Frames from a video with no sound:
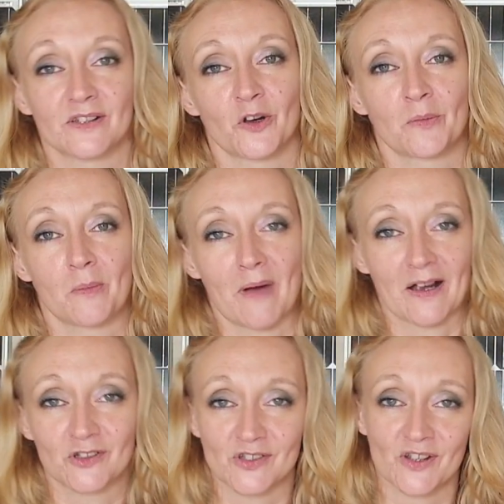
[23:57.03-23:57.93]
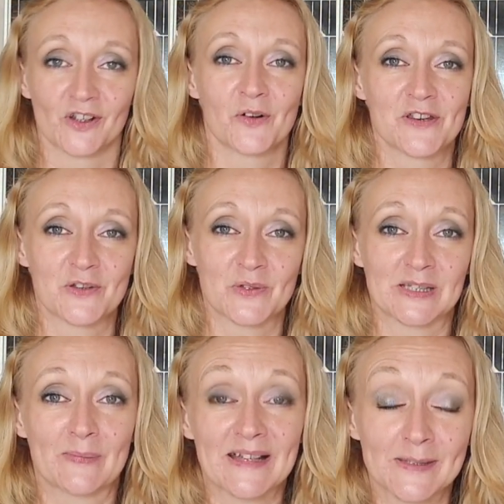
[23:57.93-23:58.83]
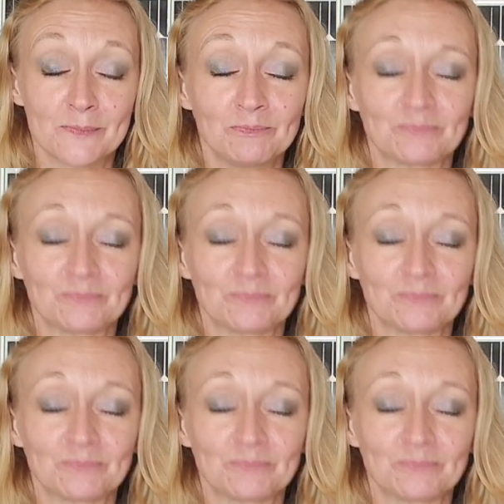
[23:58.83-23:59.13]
I know my back's just going to go into a spasm.